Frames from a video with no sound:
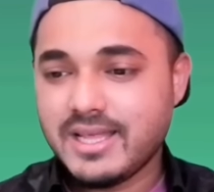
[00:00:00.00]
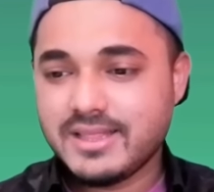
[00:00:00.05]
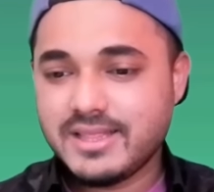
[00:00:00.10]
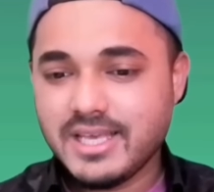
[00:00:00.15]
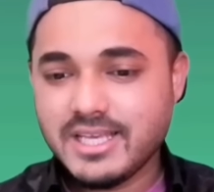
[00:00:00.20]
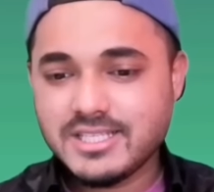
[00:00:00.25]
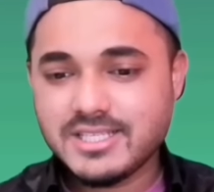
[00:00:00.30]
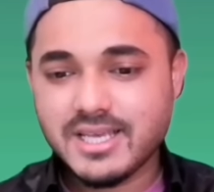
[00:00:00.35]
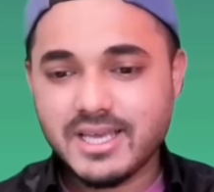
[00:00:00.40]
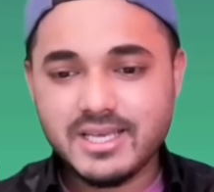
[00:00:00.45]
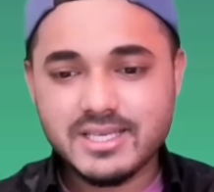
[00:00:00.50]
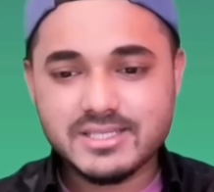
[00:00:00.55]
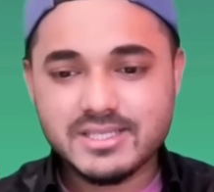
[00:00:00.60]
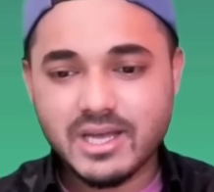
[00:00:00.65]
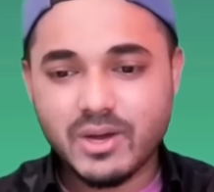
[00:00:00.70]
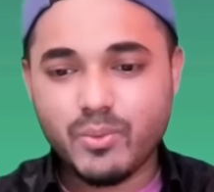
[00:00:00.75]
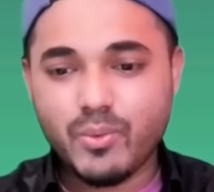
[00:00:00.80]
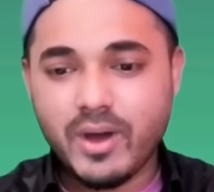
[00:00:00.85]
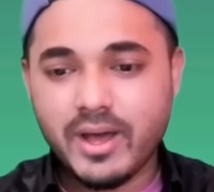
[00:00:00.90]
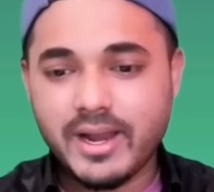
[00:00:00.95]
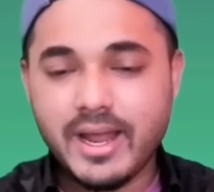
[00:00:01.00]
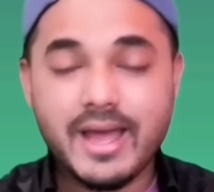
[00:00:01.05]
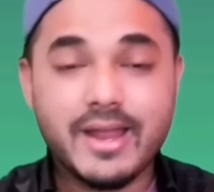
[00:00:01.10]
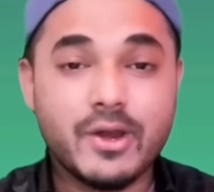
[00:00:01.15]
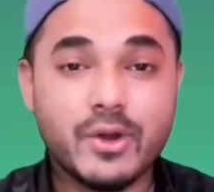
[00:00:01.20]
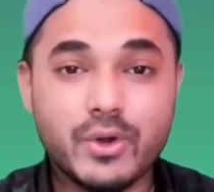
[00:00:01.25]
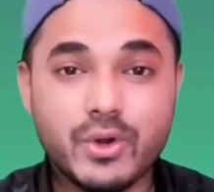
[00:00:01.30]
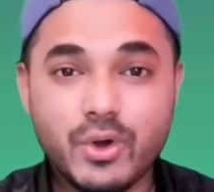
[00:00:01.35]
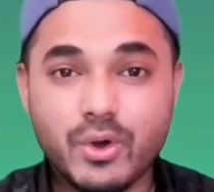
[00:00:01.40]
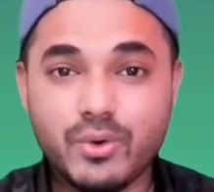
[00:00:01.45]
This is the one, I
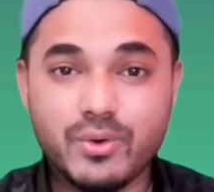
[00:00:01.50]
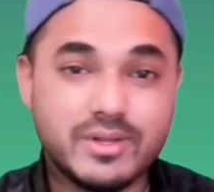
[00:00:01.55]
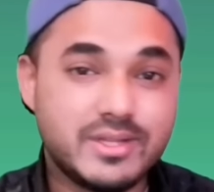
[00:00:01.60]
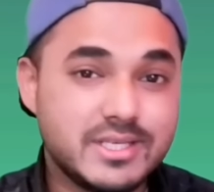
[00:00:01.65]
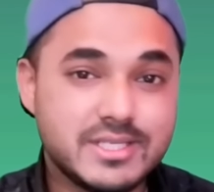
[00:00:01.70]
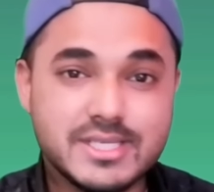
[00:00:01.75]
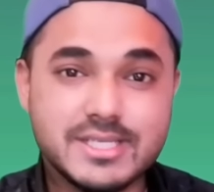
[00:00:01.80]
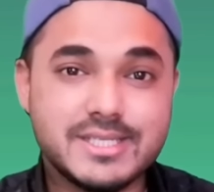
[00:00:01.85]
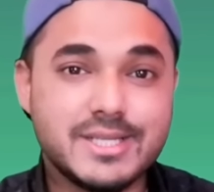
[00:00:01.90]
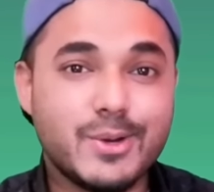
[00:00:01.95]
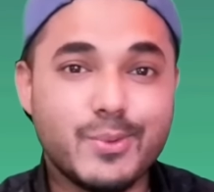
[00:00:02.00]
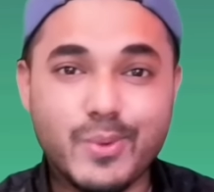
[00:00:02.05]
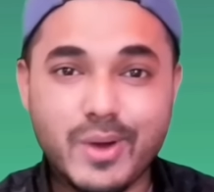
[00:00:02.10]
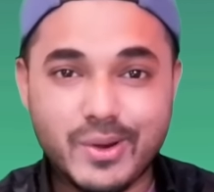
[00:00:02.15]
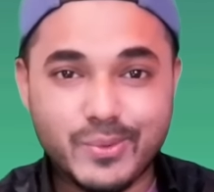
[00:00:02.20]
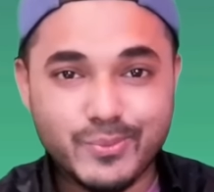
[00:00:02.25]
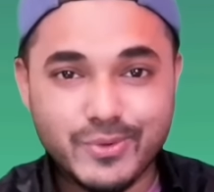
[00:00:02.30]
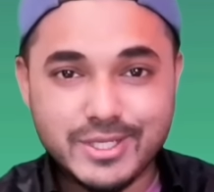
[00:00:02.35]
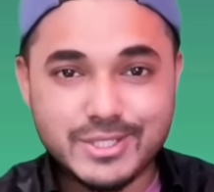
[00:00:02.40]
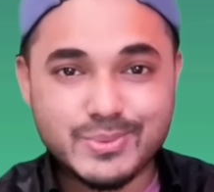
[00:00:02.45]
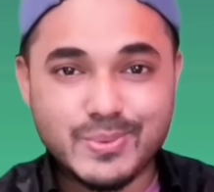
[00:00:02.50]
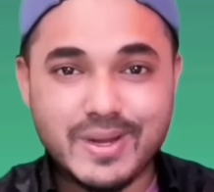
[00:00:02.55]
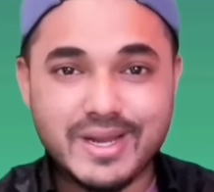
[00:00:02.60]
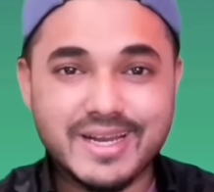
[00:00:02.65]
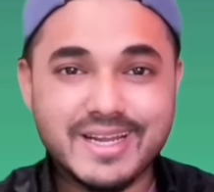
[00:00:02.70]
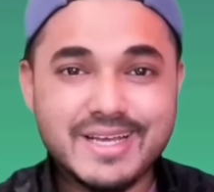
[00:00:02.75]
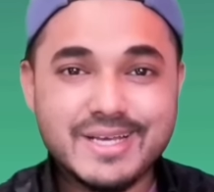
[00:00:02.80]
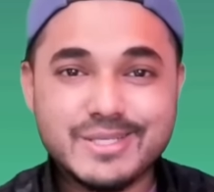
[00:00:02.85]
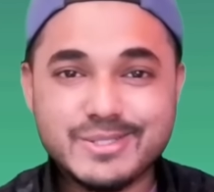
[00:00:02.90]
don't know, this is the one, which one.